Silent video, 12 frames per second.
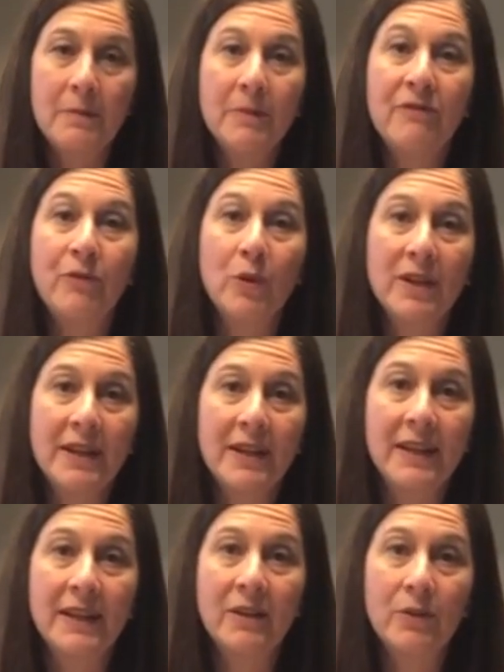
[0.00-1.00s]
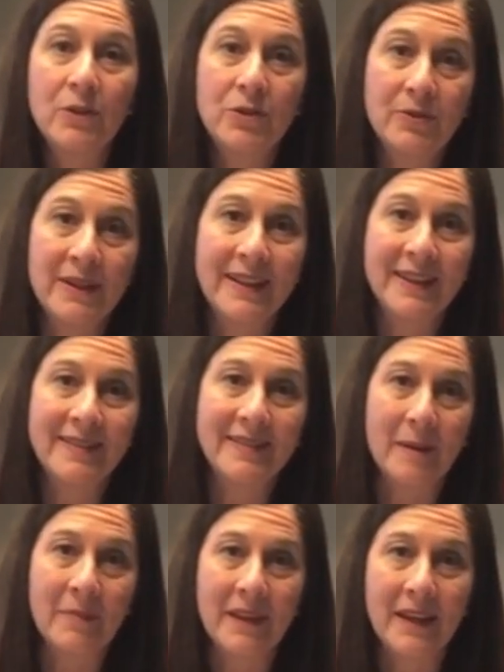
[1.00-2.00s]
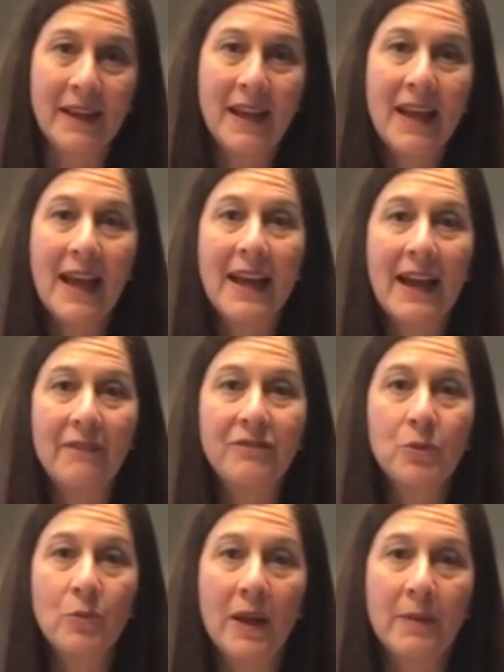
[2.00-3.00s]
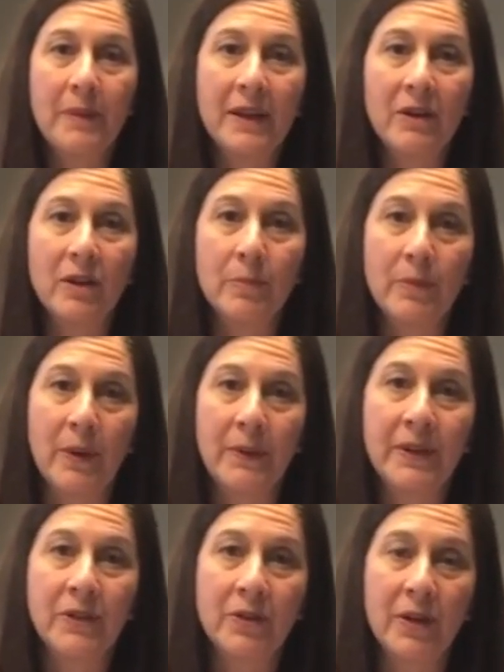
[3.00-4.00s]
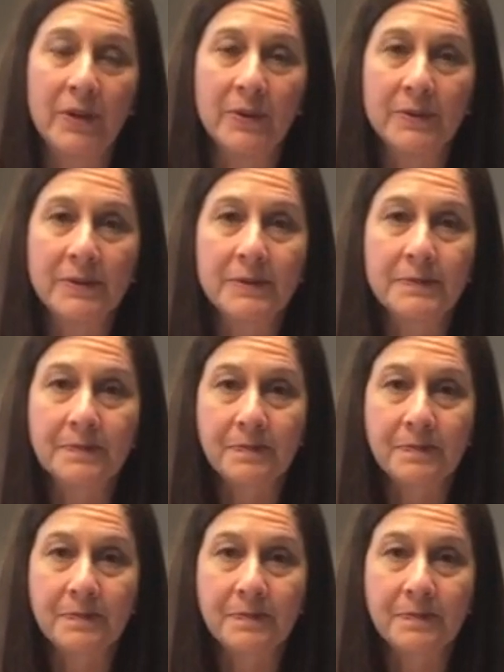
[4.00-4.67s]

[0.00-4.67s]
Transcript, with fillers: before eating or drinking something, and after wiping or blowing your nose.